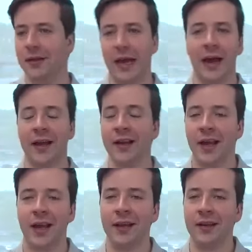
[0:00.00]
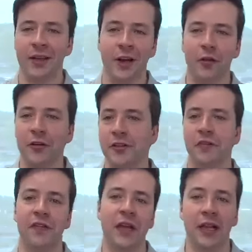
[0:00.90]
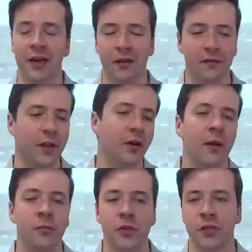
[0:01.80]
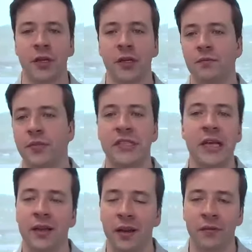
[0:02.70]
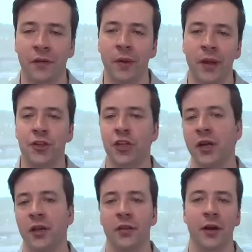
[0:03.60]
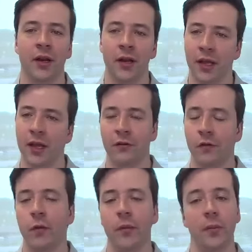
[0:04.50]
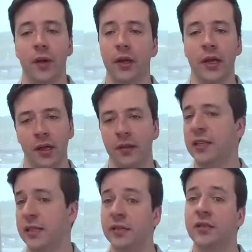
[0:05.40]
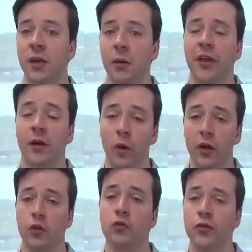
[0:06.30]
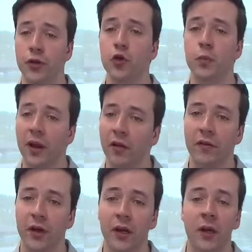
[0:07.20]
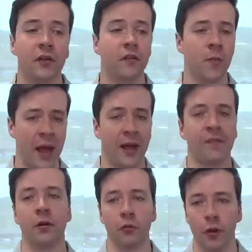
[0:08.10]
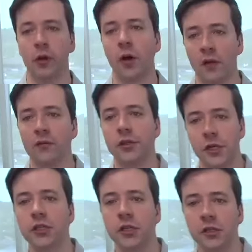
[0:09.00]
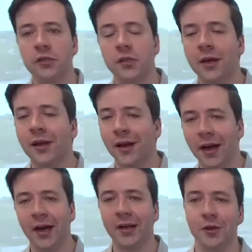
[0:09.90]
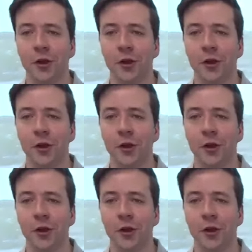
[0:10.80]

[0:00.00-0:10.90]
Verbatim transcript: Yeah. And, you know, there's the feeling of, you know, I'm just going to send in information and they're going to get it for me. But this is something where you do benefit from having real conversations. Yes.